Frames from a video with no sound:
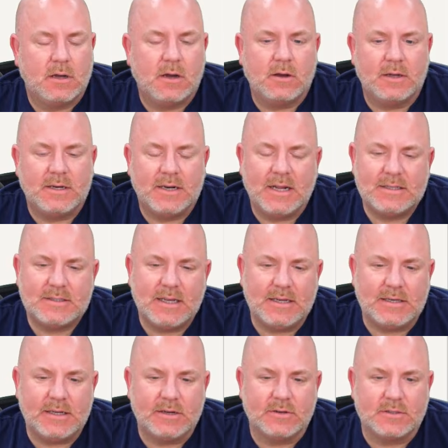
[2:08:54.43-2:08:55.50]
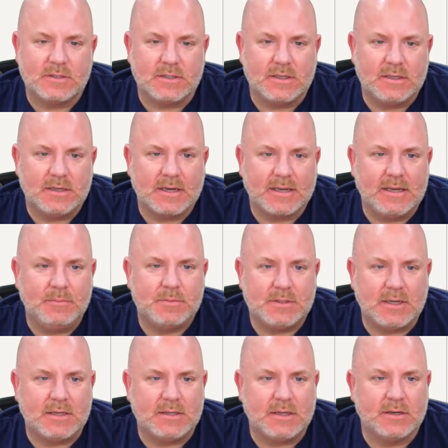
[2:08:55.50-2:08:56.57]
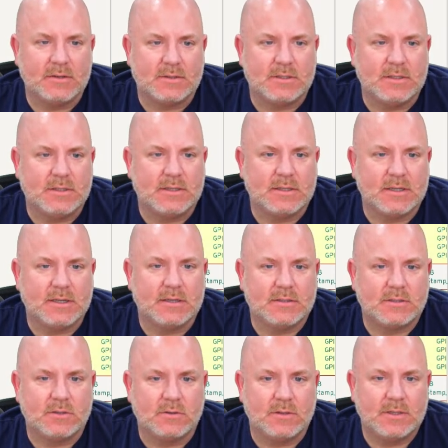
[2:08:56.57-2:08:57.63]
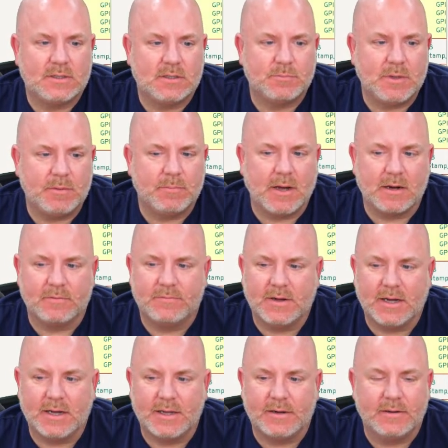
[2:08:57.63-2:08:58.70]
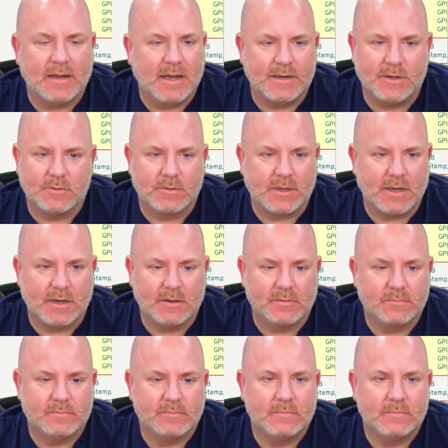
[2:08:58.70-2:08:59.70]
Oh, did I say DRC? I keep saying DRC, didn't I? So this has been modified. I don't care.